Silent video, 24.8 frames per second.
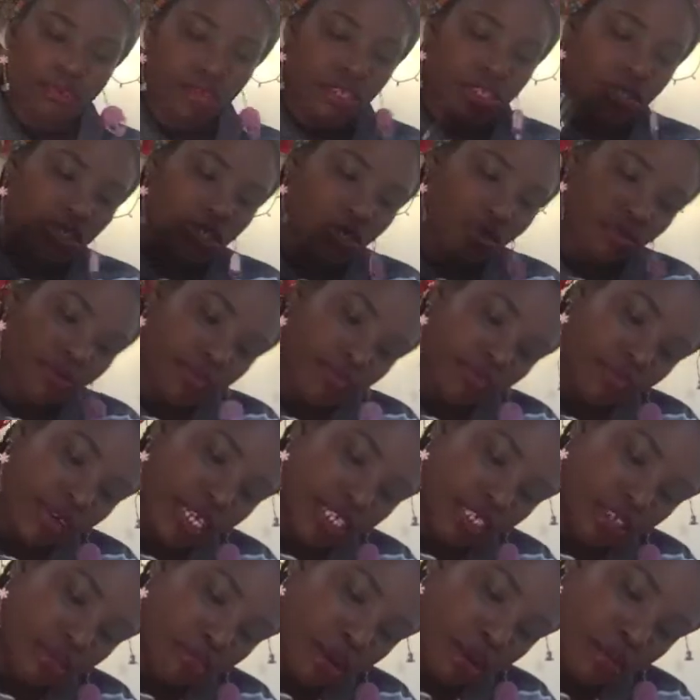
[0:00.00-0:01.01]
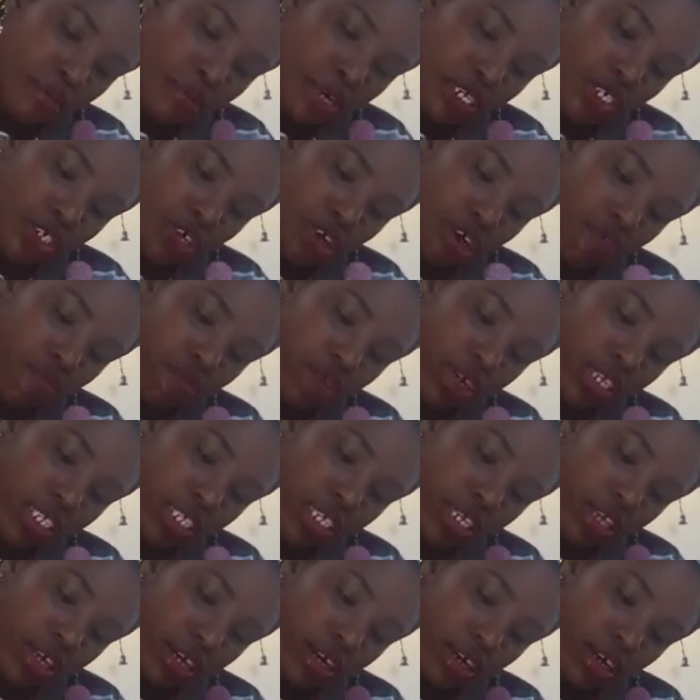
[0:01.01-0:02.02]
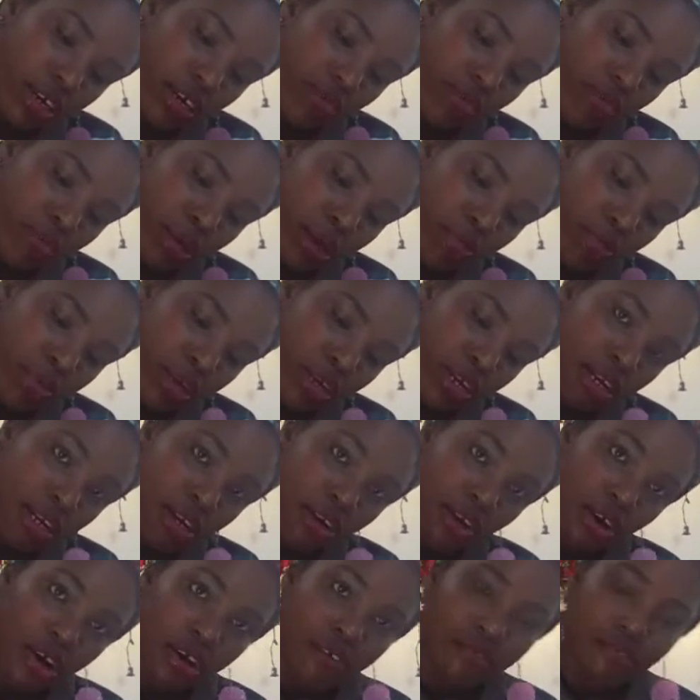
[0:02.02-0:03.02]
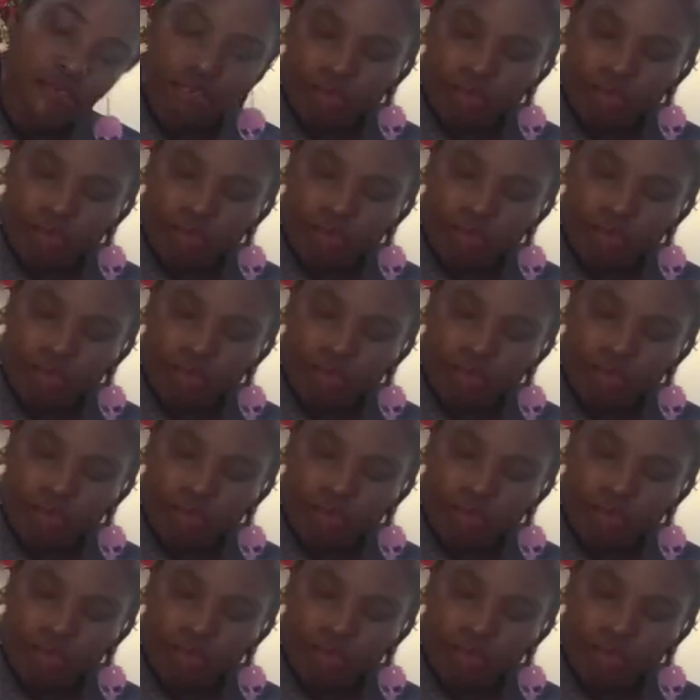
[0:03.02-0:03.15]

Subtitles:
So rinsing my brush off once again, wiping it off.